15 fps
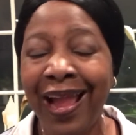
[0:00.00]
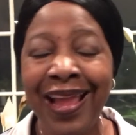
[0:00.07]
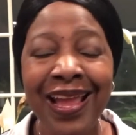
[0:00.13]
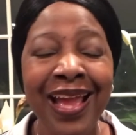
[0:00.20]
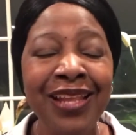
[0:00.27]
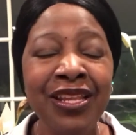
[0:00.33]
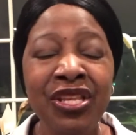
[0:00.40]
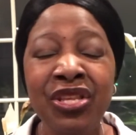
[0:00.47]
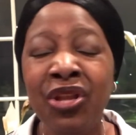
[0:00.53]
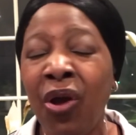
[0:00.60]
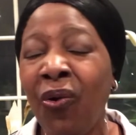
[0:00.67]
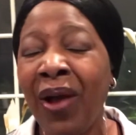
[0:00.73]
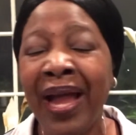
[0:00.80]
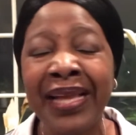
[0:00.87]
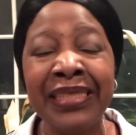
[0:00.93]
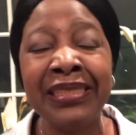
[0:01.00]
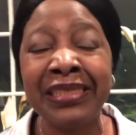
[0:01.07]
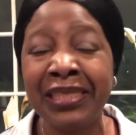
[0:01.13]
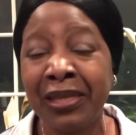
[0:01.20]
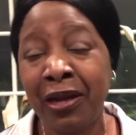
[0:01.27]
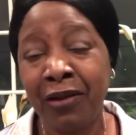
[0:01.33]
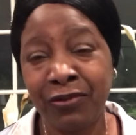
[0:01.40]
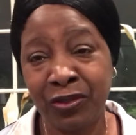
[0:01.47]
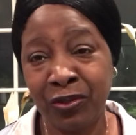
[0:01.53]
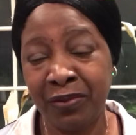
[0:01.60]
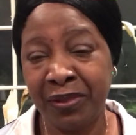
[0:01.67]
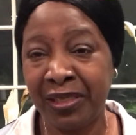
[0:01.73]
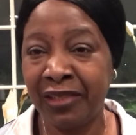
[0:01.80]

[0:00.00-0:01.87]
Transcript: I had no idea I was going to be